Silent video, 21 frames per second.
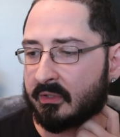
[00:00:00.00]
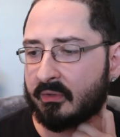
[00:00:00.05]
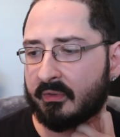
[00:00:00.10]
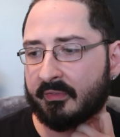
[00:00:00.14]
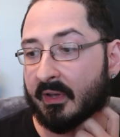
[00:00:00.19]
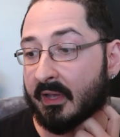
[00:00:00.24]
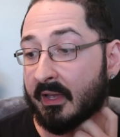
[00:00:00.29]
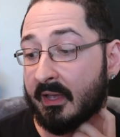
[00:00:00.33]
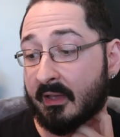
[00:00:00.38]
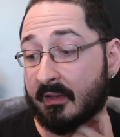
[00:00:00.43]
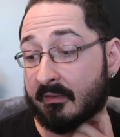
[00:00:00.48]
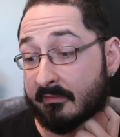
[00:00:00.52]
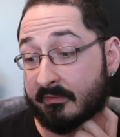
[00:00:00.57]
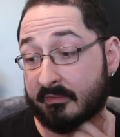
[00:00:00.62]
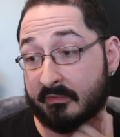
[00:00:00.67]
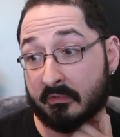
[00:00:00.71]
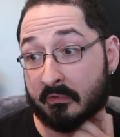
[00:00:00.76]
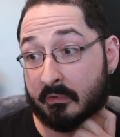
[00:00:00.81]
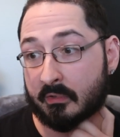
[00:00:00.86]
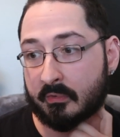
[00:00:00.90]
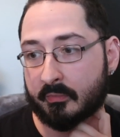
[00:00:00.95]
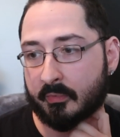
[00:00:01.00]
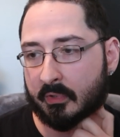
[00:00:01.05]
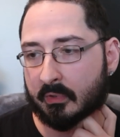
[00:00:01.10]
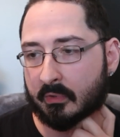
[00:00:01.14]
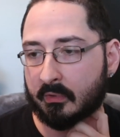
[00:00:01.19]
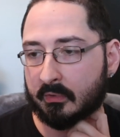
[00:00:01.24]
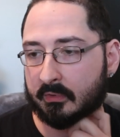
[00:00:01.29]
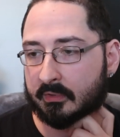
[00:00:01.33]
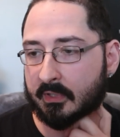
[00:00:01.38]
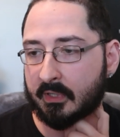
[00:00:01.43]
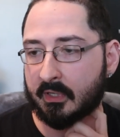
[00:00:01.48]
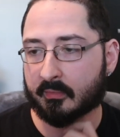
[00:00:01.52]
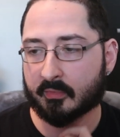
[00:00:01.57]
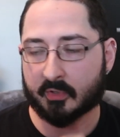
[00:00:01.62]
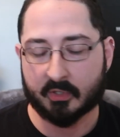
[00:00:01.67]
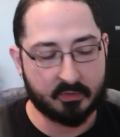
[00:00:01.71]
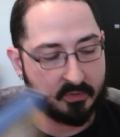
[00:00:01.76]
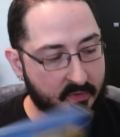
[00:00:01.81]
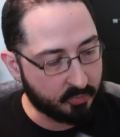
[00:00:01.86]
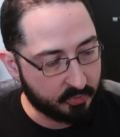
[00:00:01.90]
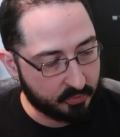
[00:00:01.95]
here. If I have, it's been a long time.
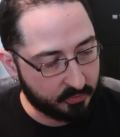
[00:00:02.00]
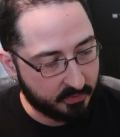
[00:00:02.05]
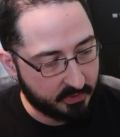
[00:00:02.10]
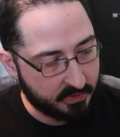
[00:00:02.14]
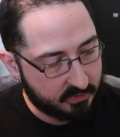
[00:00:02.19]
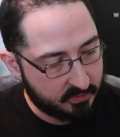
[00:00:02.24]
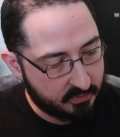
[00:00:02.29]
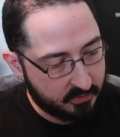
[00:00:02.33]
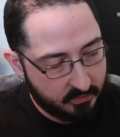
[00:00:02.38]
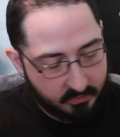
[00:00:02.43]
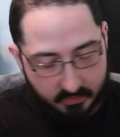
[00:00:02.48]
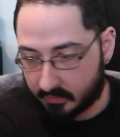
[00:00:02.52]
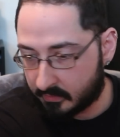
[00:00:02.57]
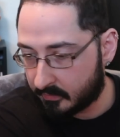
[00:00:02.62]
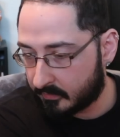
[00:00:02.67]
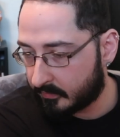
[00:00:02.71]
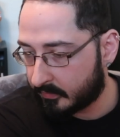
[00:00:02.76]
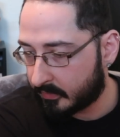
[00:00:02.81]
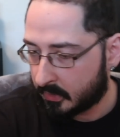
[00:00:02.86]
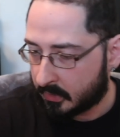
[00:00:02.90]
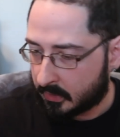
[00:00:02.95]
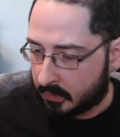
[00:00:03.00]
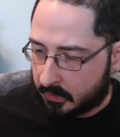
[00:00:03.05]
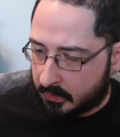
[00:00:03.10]
Disney Blu-ray exclusive.